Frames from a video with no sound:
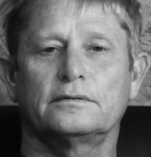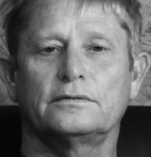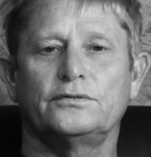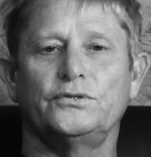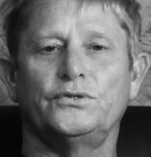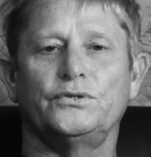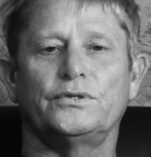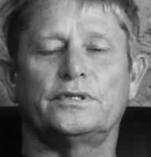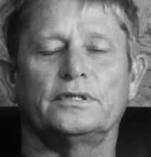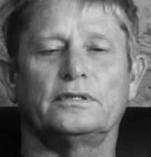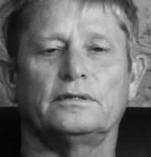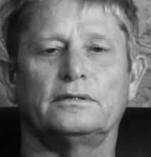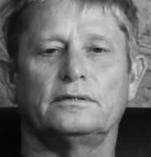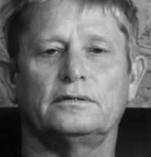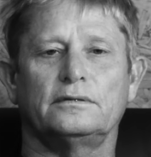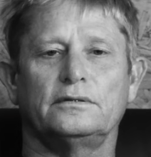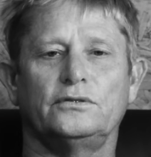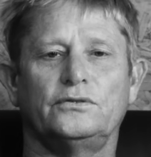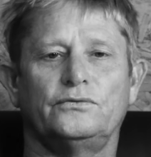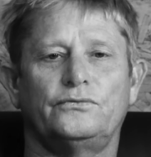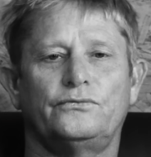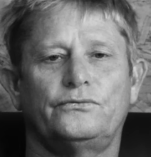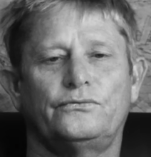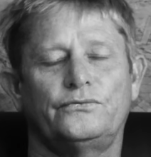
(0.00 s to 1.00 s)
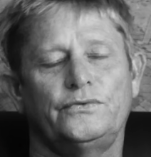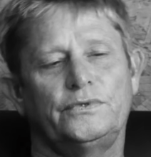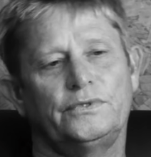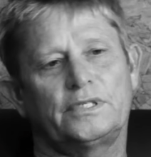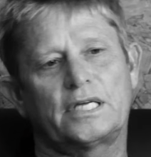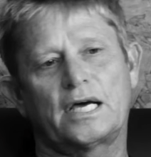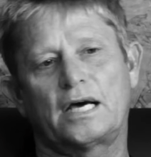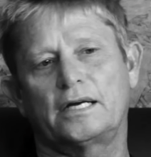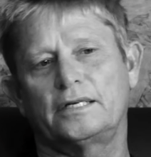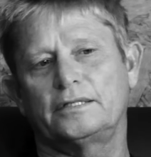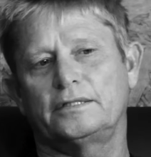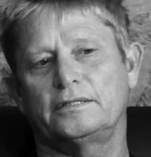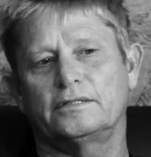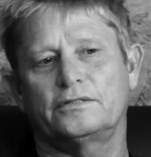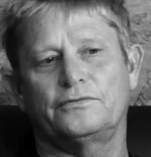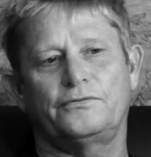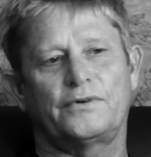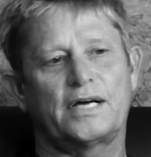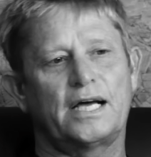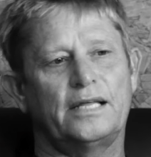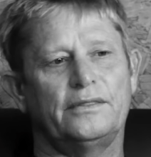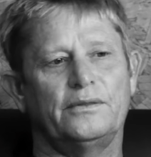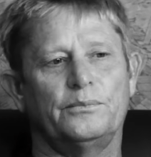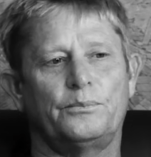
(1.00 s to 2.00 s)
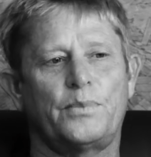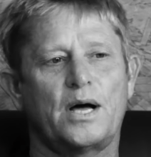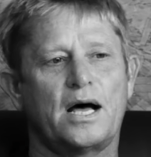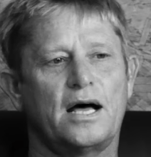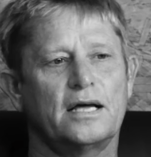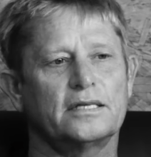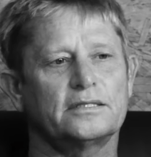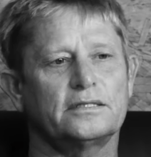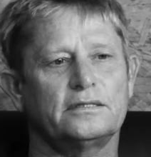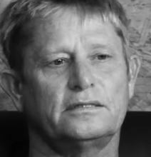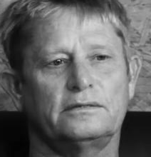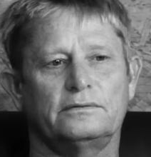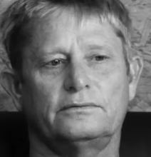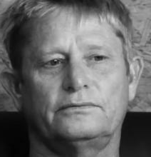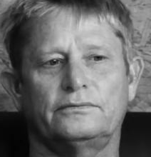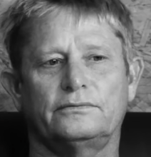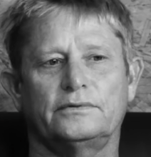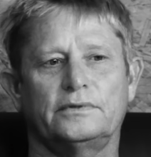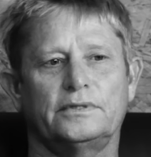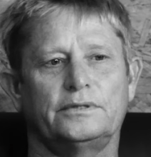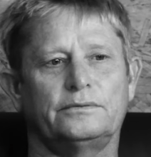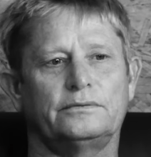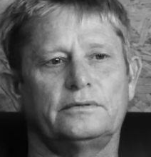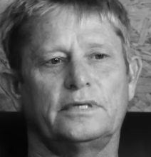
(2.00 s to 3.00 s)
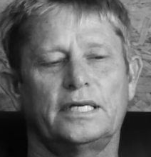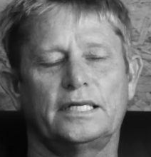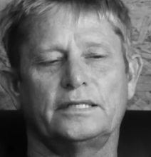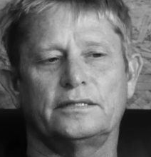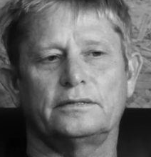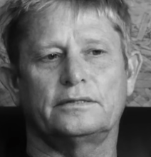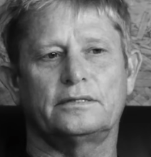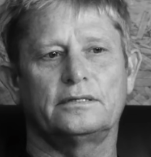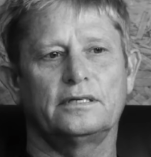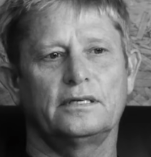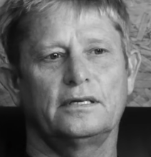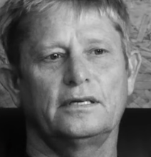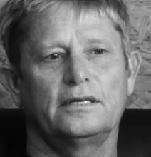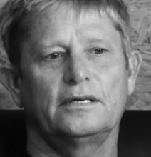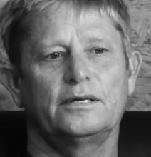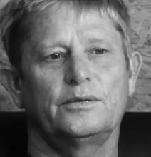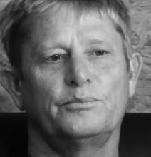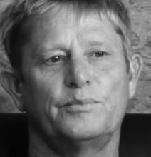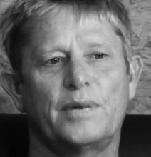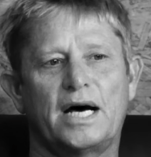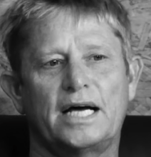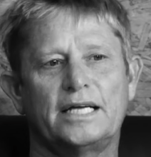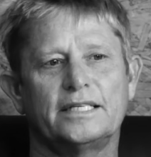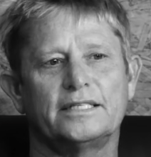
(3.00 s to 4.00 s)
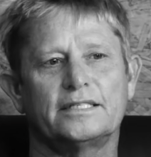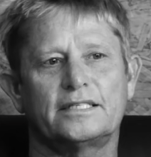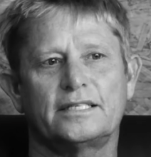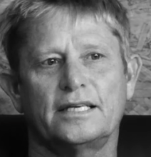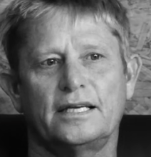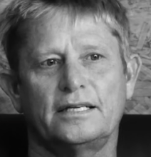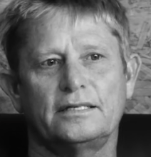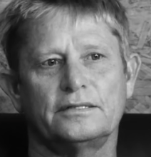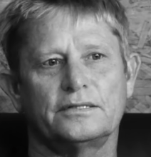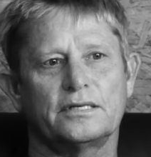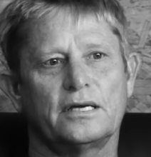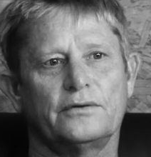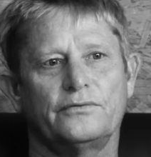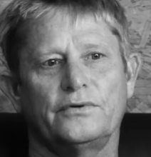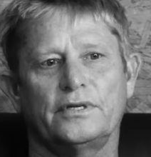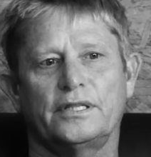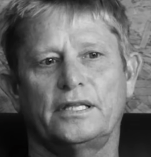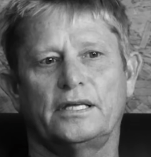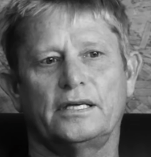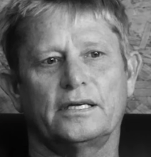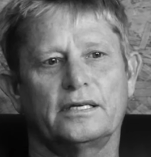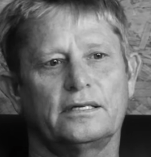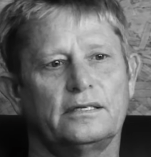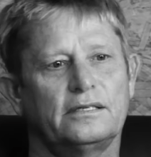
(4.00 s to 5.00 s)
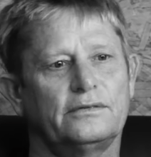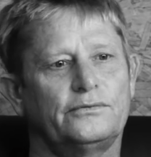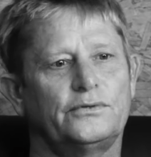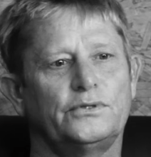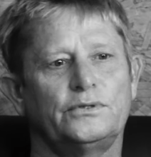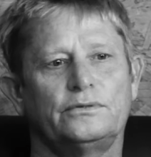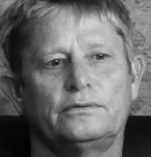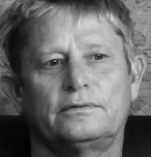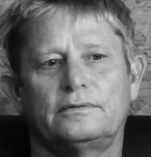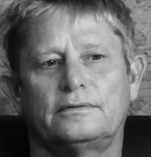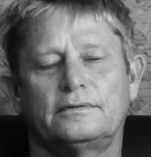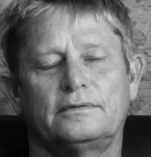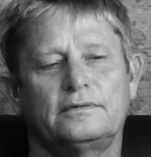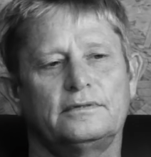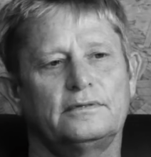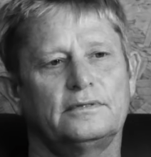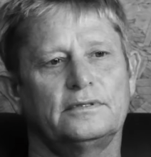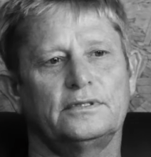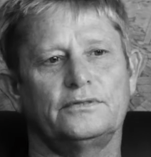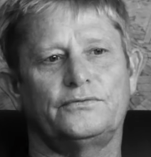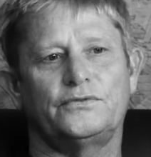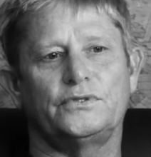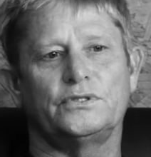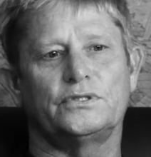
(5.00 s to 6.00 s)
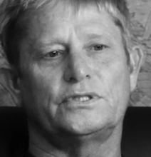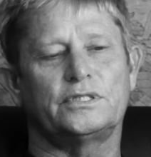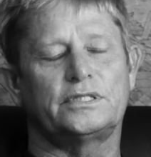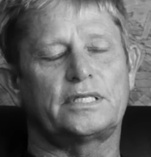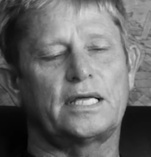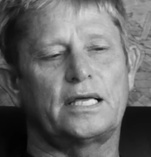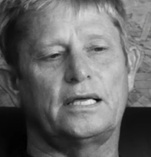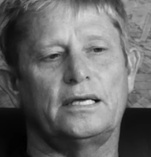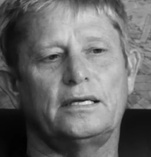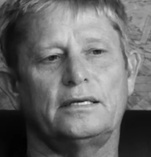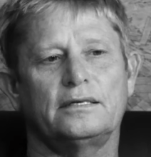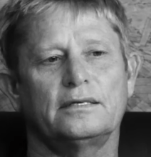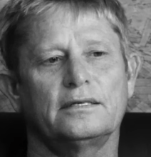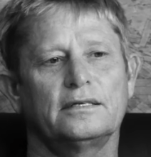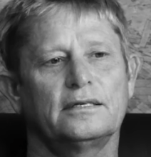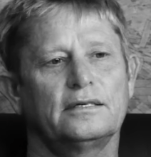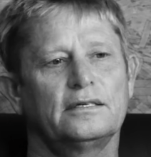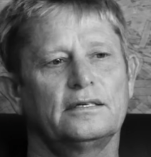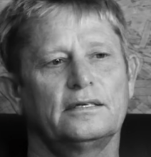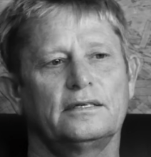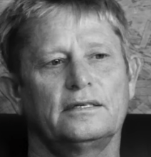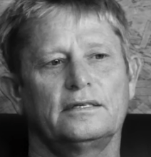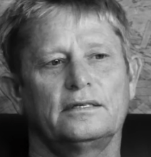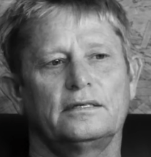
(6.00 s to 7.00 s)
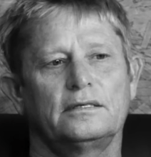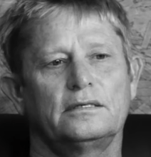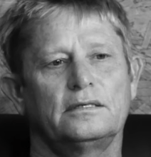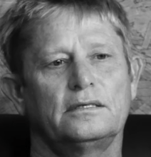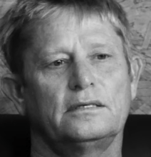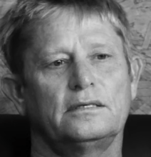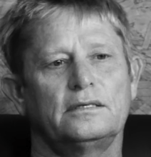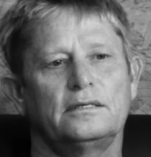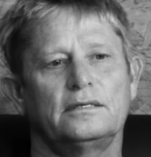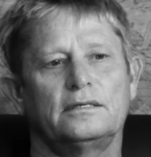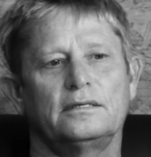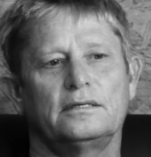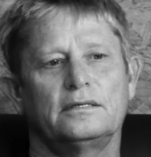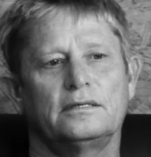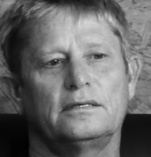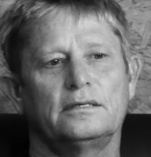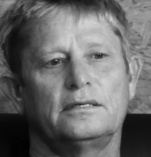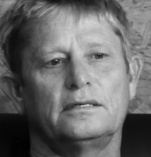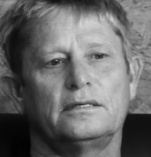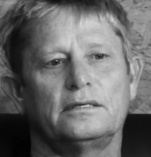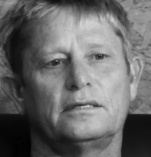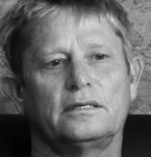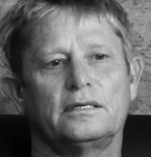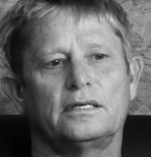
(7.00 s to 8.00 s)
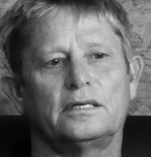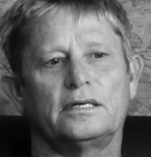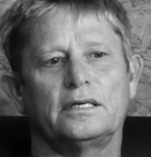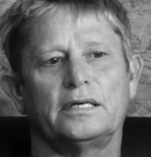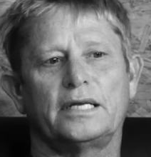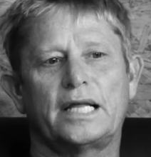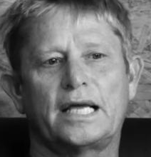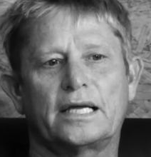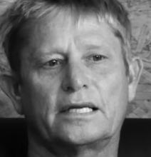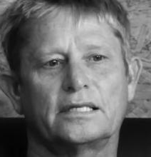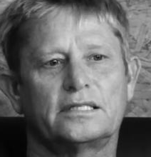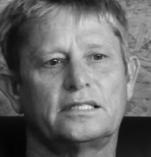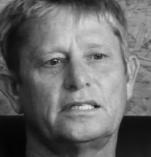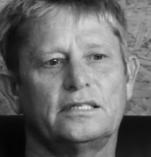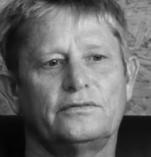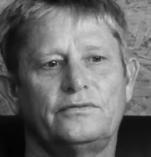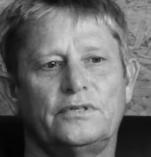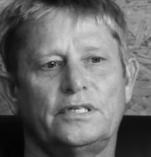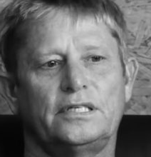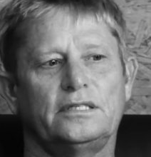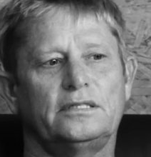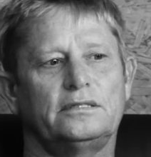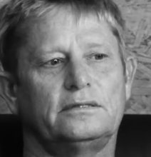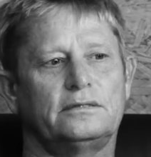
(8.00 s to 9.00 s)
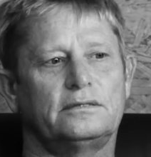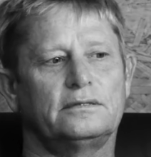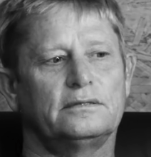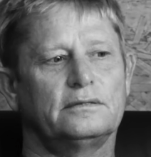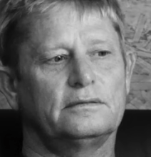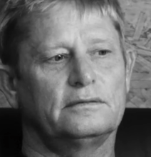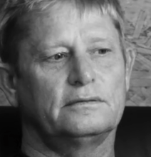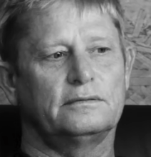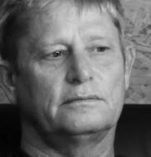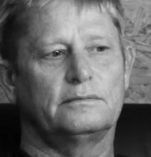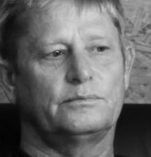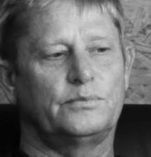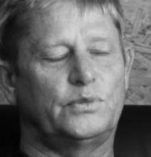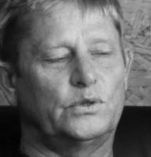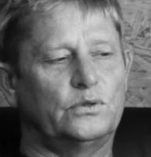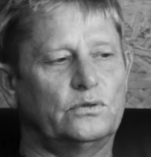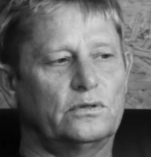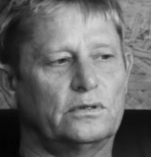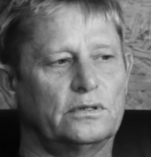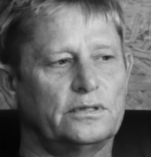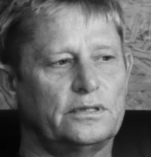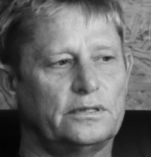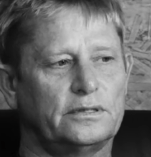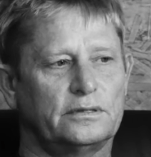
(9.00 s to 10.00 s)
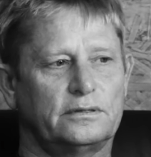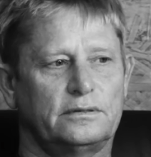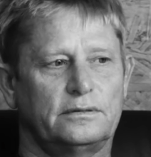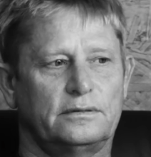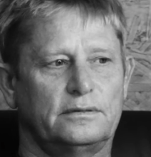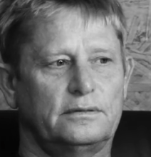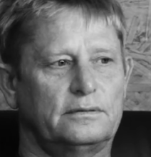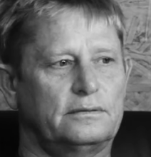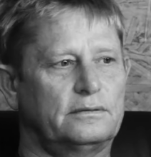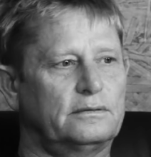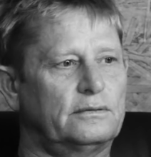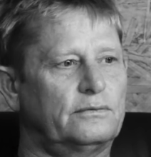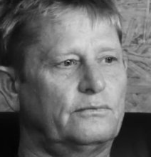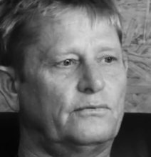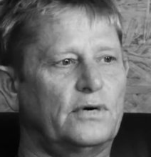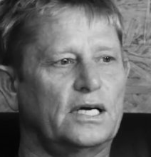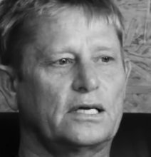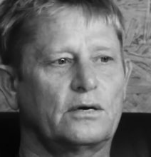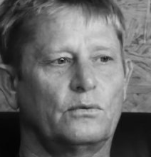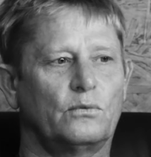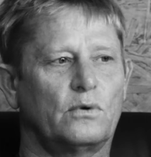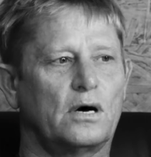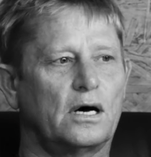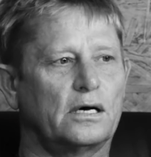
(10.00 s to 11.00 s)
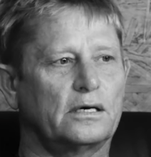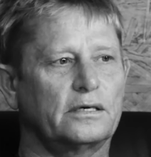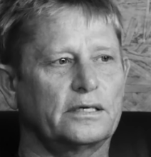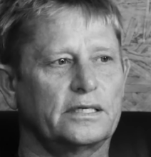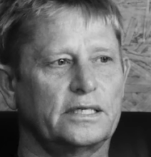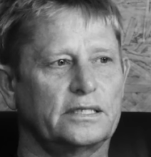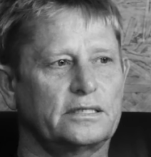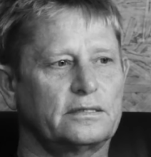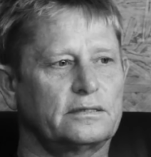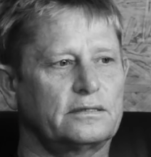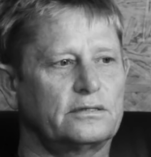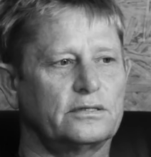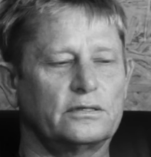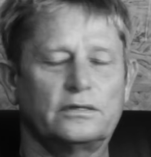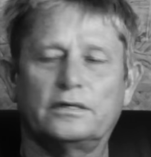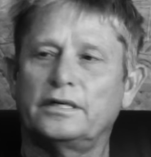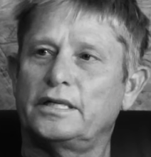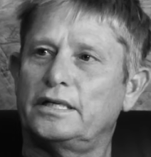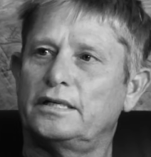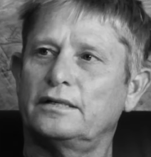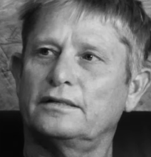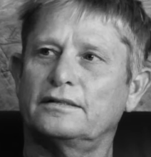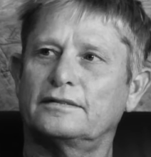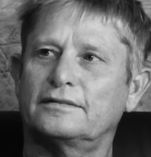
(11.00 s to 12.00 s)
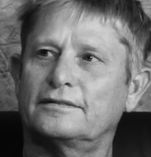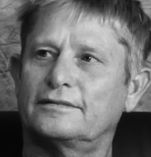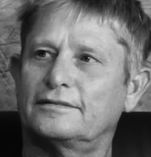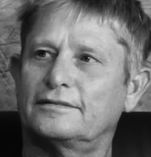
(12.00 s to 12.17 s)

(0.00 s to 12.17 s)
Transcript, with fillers: you can, you've, you gotta just find the positive, and, and mindset is everything. And if you, if you stay in, in negativity pool, your fucking water gets dirty.